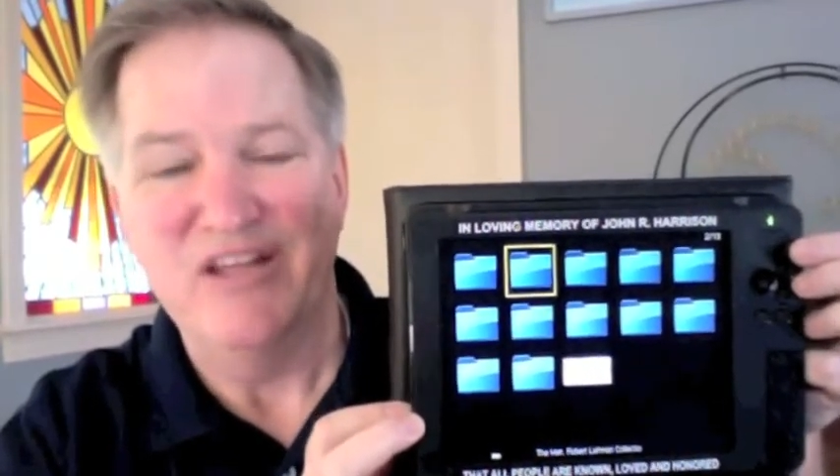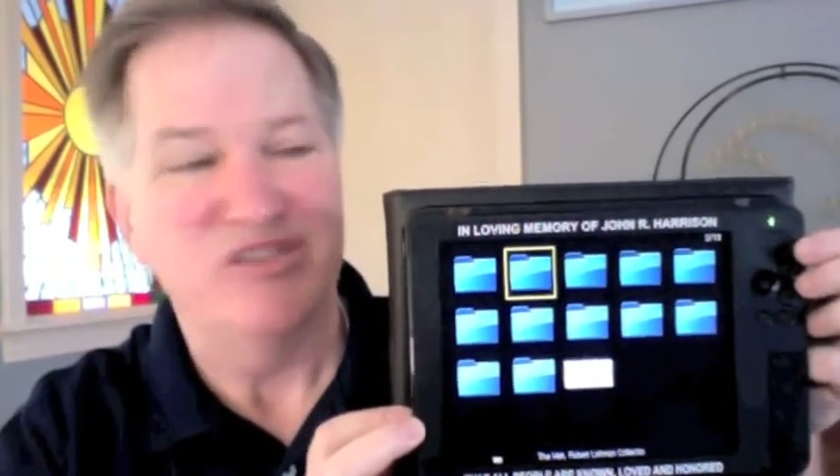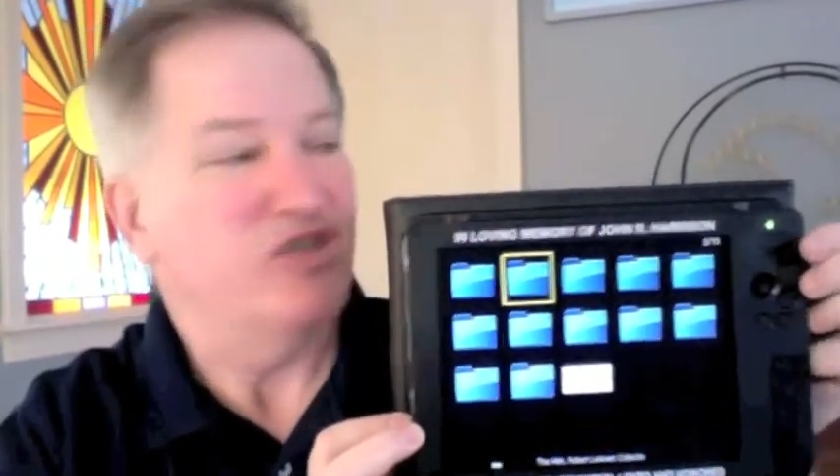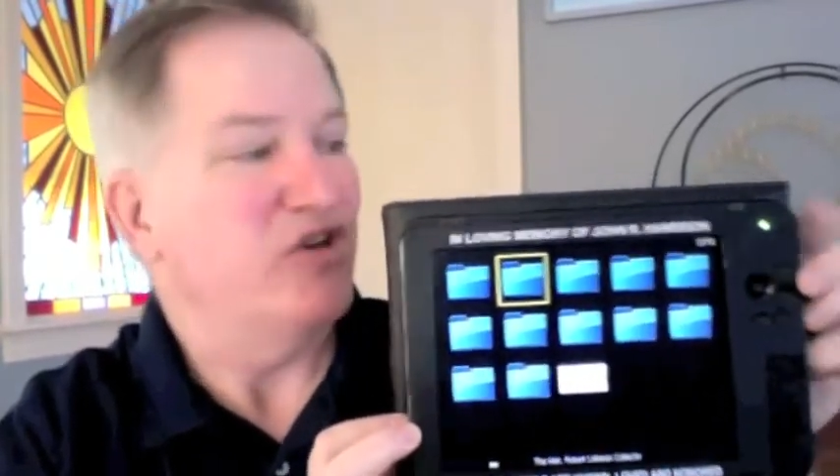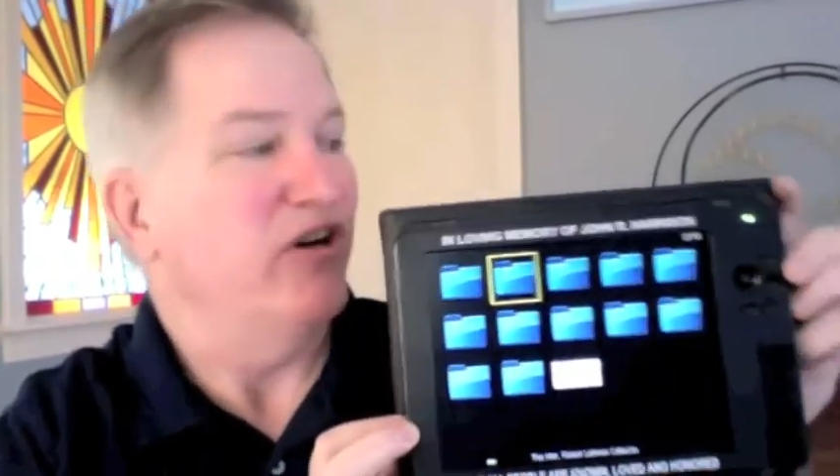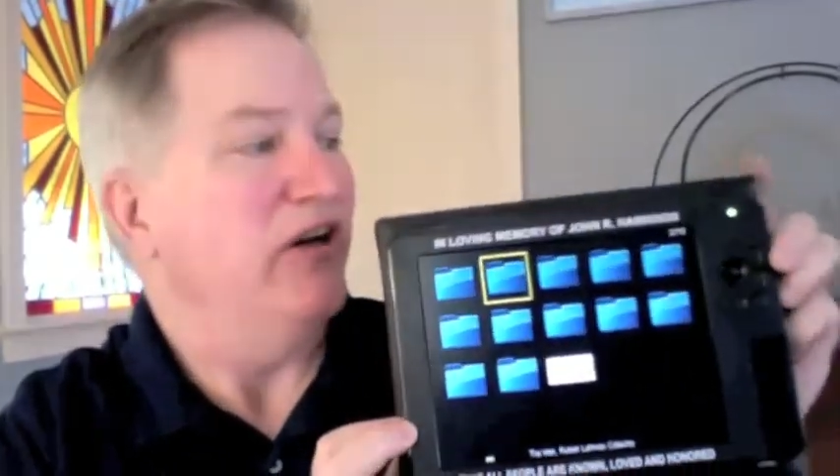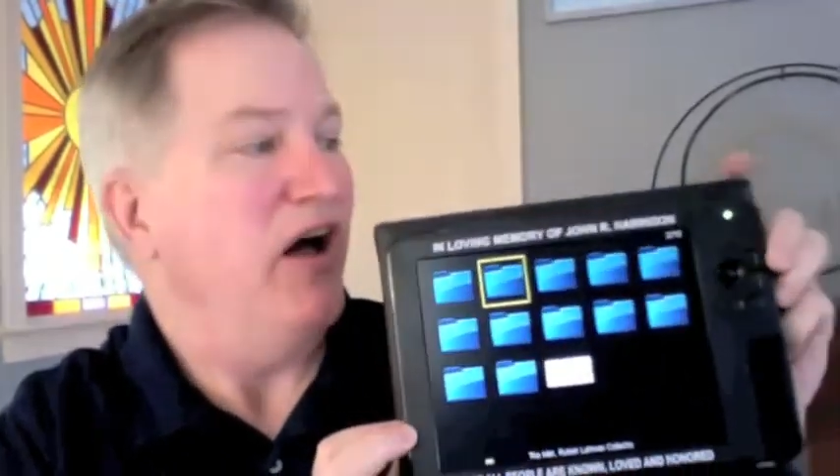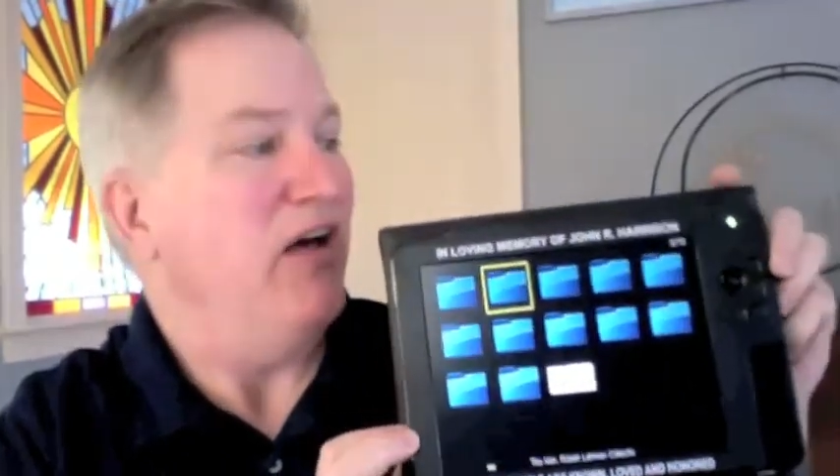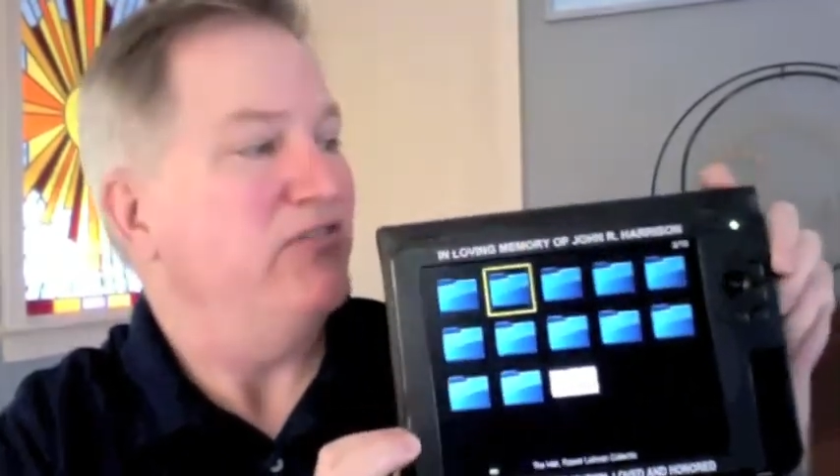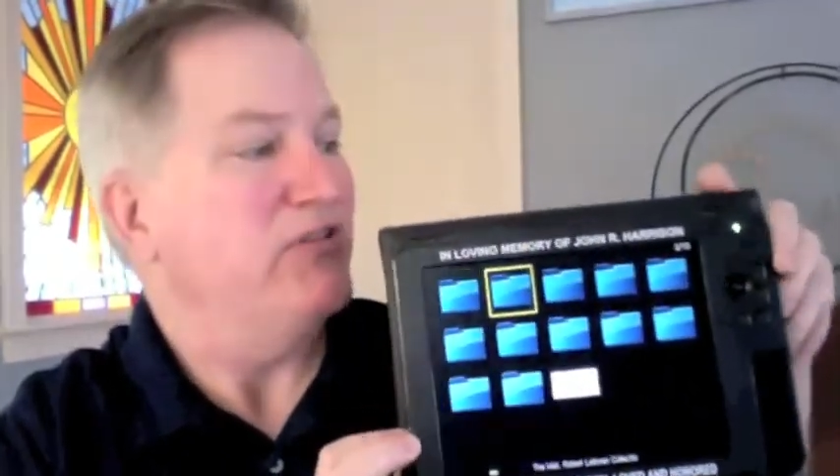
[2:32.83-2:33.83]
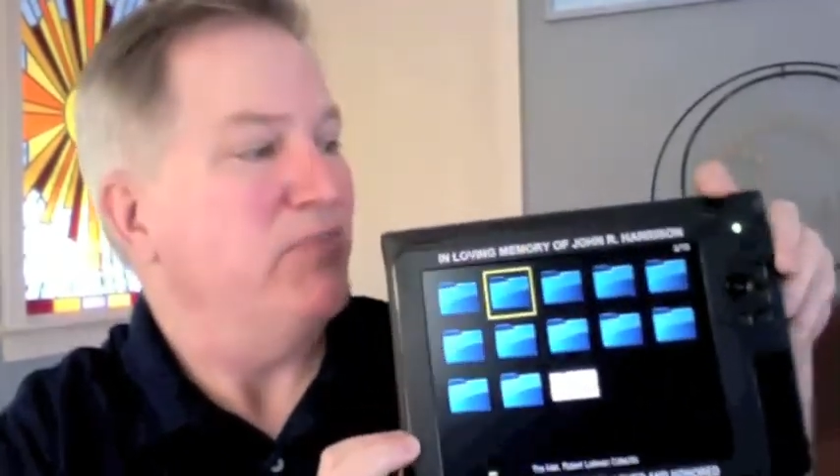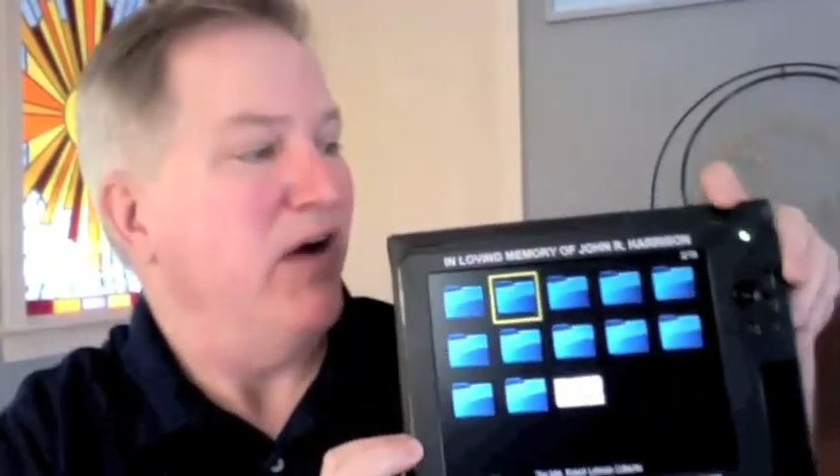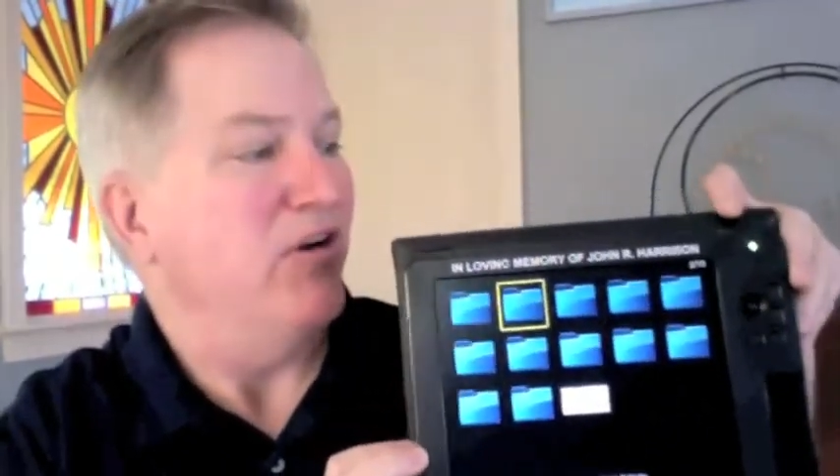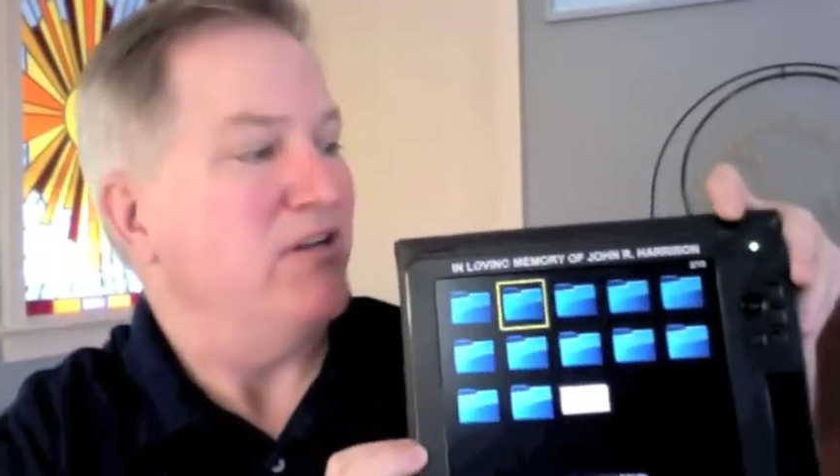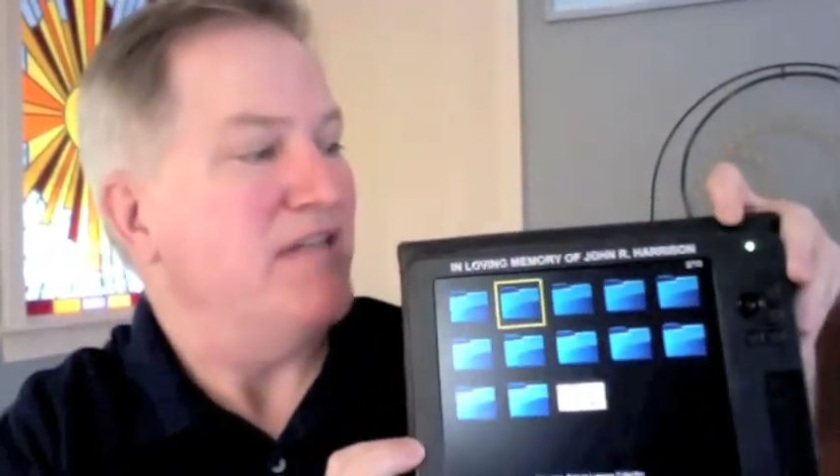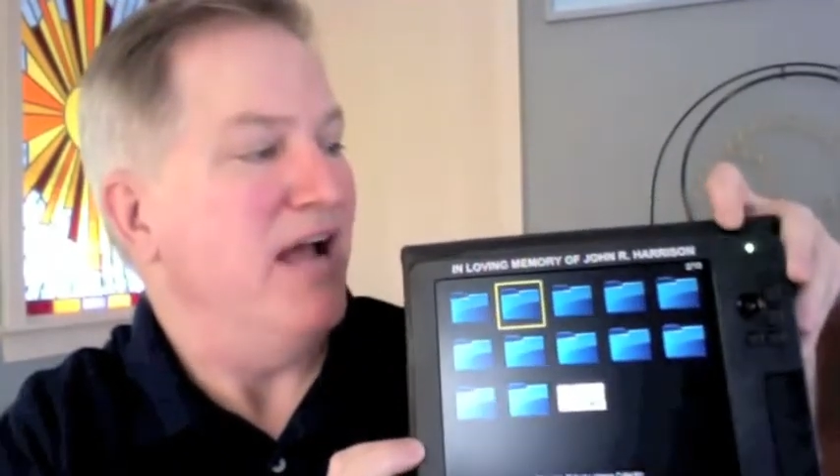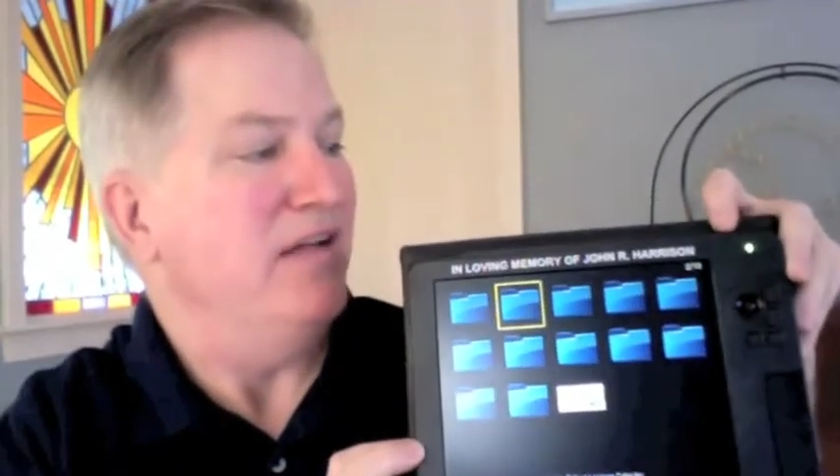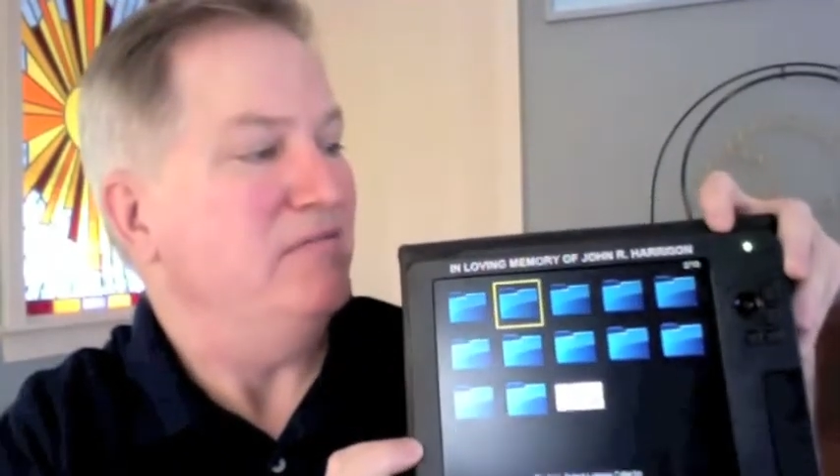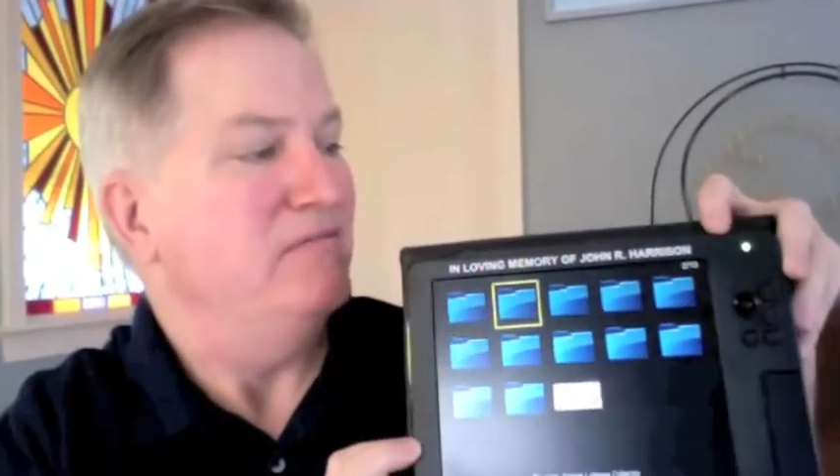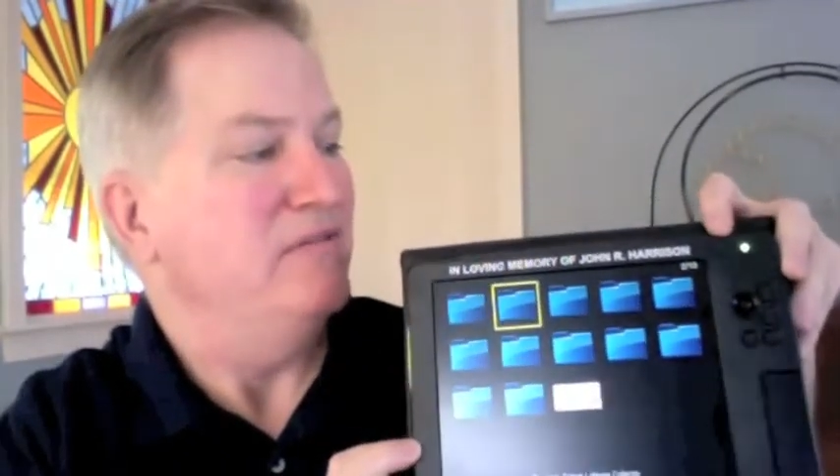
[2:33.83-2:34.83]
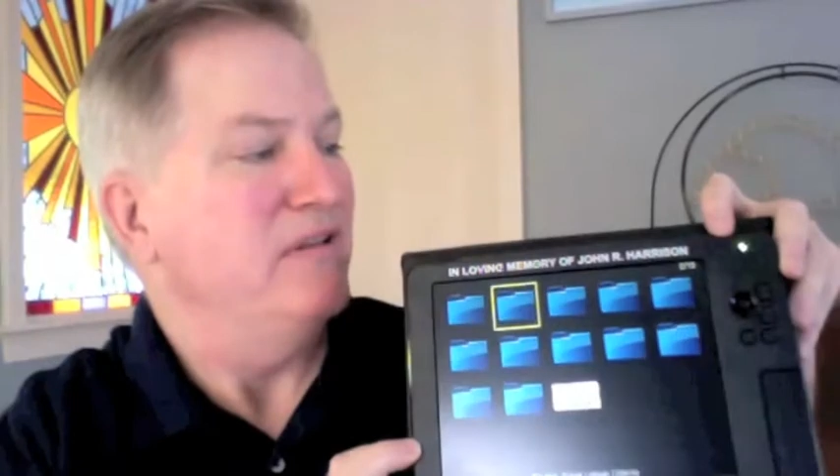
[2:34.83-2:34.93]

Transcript: To turn it off, to power it down,